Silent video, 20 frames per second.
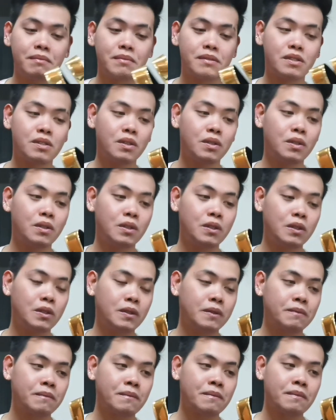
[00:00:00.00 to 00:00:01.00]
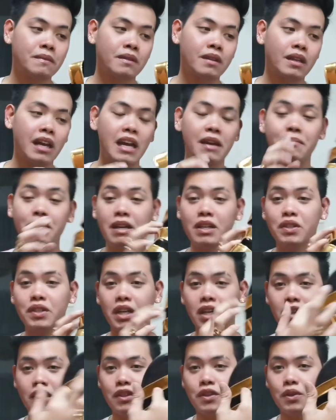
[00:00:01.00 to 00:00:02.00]
So, I measure
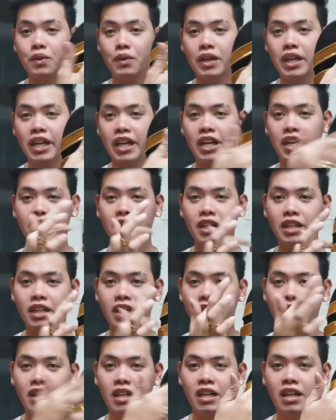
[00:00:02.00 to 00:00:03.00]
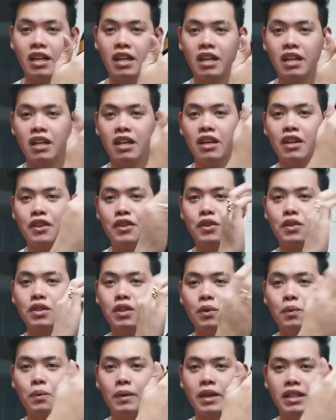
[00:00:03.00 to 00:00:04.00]
it through here, through
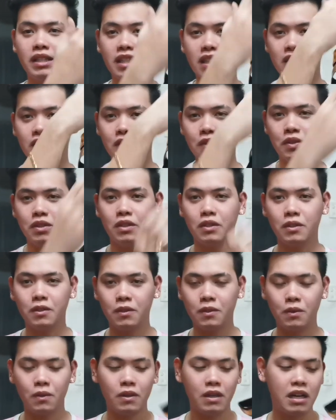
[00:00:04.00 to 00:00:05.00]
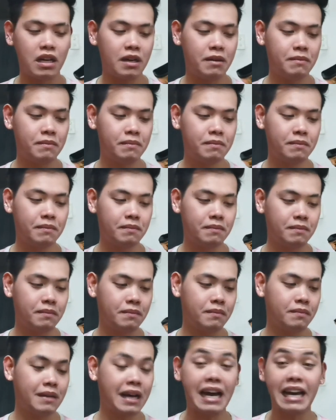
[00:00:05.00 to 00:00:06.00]
the width and through the
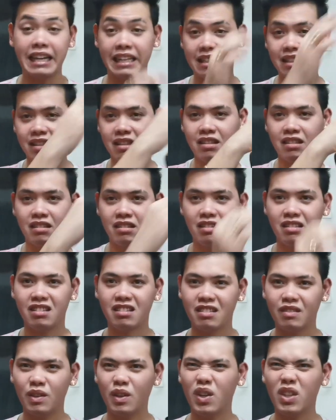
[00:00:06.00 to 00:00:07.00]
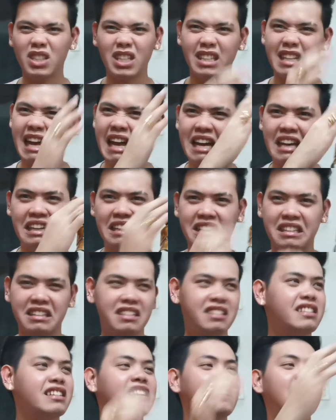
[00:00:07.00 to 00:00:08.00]
height. We call that height.
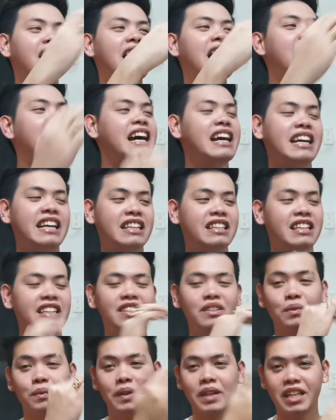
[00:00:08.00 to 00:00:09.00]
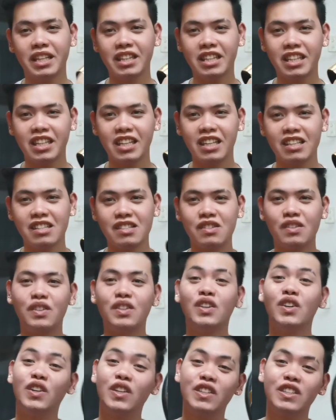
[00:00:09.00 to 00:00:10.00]
Height and the width. So,
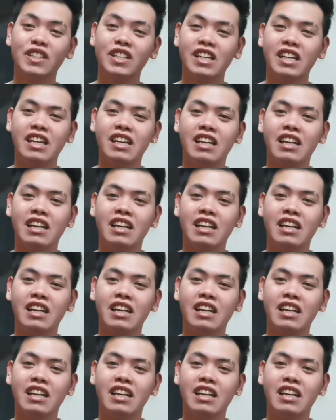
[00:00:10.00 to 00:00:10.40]
yun.